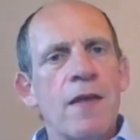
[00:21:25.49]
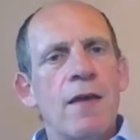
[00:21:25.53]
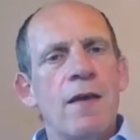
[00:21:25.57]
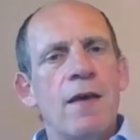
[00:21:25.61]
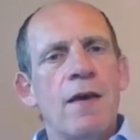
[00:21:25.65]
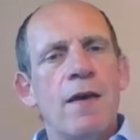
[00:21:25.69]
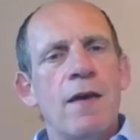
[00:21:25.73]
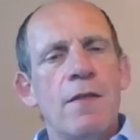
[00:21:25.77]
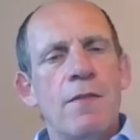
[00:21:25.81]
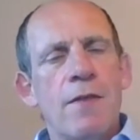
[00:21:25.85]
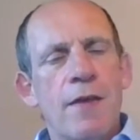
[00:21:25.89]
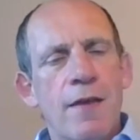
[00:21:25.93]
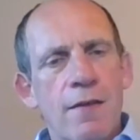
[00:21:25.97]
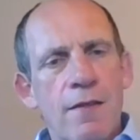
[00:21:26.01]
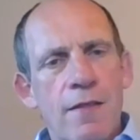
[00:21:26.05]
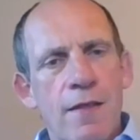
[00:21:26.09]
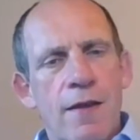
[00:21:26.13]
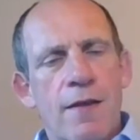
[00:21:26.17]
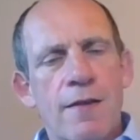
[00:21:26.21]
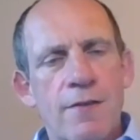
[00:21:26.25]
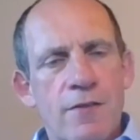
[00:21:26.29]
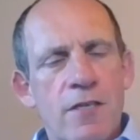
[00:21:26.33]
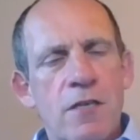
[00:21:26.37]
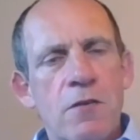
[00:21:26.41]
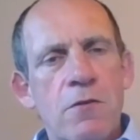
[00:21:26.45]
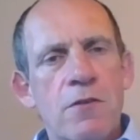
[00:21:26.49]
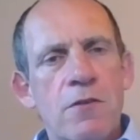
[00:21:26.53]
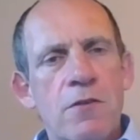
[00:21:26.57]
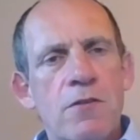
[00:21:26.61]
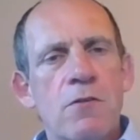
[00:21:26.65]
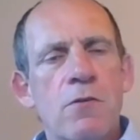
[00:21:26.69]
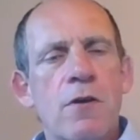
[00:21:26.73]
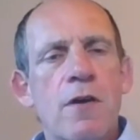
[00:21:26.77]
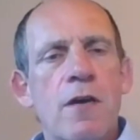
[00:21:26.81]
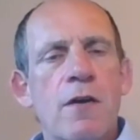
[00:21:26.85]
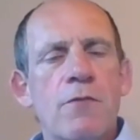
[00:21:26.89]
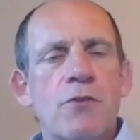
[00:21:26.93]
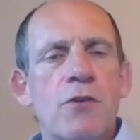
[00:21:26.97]
they're continuing to
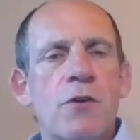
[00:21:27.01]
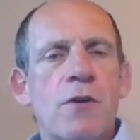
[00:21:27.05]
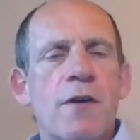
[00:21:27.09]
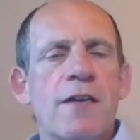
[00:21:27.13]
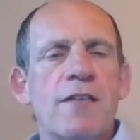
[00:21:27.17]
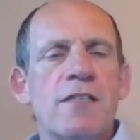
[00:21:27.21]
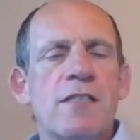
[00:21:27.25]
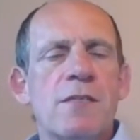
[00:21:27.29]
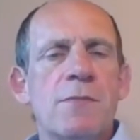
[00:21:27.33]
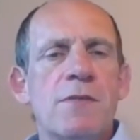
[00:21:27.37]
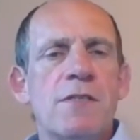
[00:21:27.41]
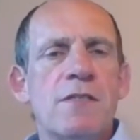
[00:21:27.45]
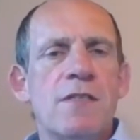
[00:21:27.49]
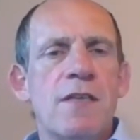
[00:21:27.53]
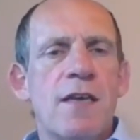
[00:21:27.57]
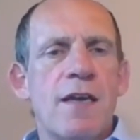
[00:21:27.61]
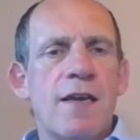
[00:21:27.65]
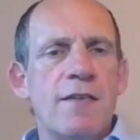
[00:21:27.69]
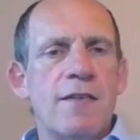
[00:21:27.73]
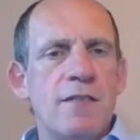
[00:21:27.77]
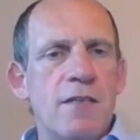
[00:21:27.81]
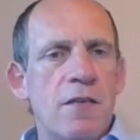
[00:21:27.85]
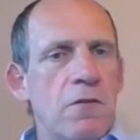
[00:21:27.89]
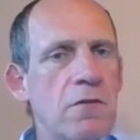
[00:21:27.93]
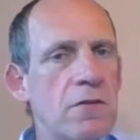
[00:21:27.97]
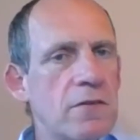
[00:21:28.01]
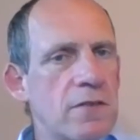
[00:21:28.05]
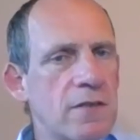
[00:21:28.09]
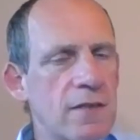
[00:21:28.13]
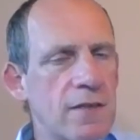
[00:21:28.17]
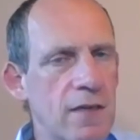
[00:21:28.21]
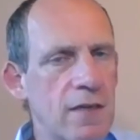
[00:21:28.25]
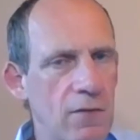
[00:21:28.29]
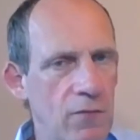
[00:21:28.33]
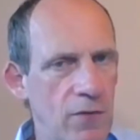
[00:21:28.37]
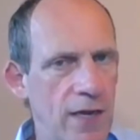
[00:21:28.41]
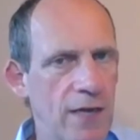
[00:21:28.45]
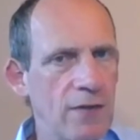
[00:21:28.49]
look after your customers, they're continuing to
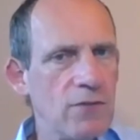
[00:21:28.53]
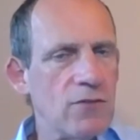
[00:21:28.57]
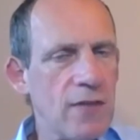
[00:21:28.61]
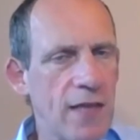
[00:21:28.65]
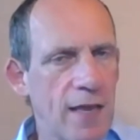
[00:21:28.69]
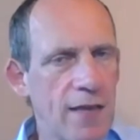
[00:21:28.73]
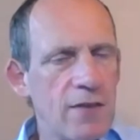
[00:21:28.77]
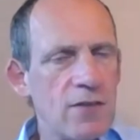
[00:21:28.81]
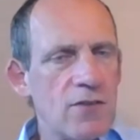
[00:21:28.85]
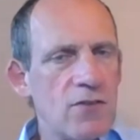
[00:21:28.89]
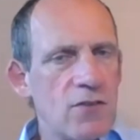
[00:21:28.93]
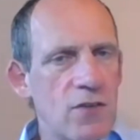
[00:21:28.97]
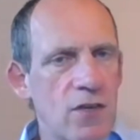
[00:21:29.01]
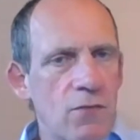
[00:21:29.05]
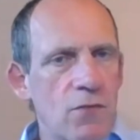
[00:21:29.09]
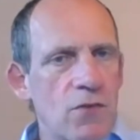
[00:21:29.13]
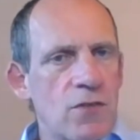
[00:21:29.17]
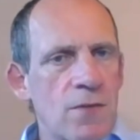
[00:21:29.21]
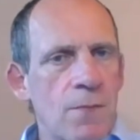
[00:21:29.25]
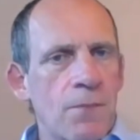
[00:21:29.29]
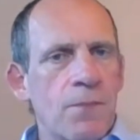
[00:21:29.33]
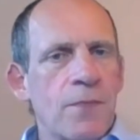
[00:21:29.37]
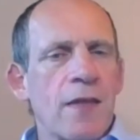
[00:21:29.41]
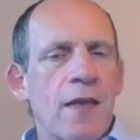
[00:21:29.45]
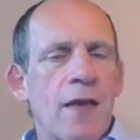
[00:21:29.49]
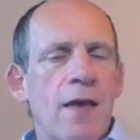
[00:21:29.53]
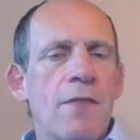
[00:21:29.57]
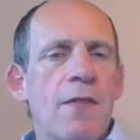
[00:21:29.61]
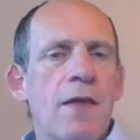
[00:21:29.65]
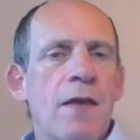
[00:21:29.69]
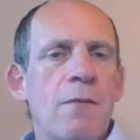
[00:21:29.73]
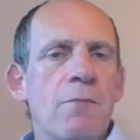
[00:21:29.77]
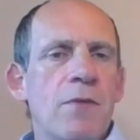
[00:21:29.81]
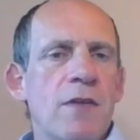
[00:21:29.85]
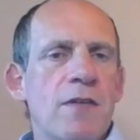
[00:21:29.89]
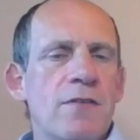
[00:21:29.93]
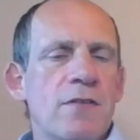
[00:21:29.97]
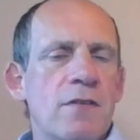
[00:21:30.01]
deliver outstanding service, and
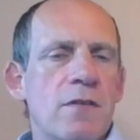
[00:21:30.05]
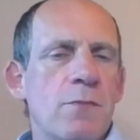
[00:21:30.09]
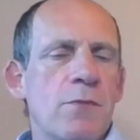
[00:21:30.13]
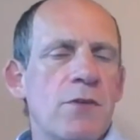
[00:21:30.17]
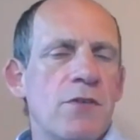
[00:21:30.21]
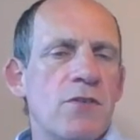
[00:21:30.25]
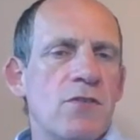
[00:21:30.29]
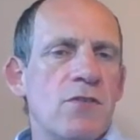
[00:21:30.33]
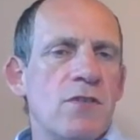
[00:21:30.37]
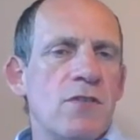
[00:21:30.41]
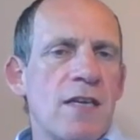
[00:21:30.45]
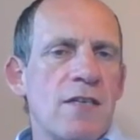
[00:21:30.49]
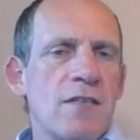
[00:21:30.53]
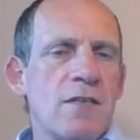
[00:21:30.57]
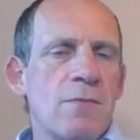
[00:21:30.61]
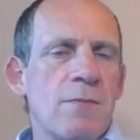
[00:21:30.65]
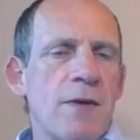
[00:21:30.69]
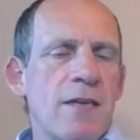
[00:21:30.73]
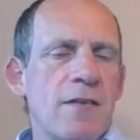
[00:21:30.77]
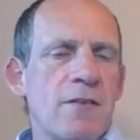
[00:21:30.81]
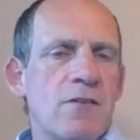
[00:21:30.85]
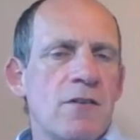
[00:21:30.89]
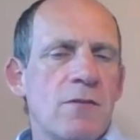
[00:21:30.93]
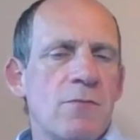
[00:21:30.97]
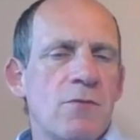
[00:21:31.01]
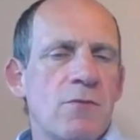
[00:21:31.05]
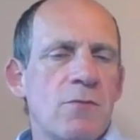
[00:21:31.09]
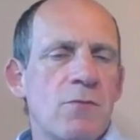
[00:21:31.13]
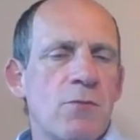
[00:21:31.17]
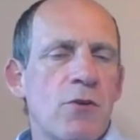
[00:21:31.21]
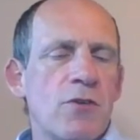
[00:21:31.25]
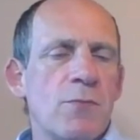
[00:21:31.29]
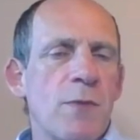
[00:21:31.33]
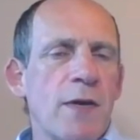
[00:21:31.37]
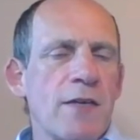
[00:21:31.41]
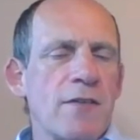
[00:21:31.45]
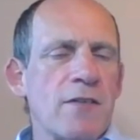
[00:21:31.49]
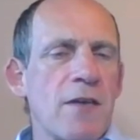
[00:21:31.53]
that means that the business has a better terms of
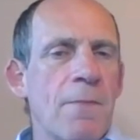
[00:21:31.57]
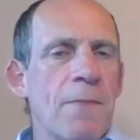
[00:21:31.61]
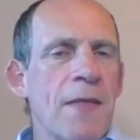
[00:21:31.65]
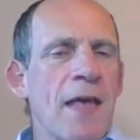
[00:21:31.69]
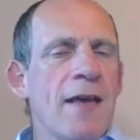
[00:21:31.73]
prospects.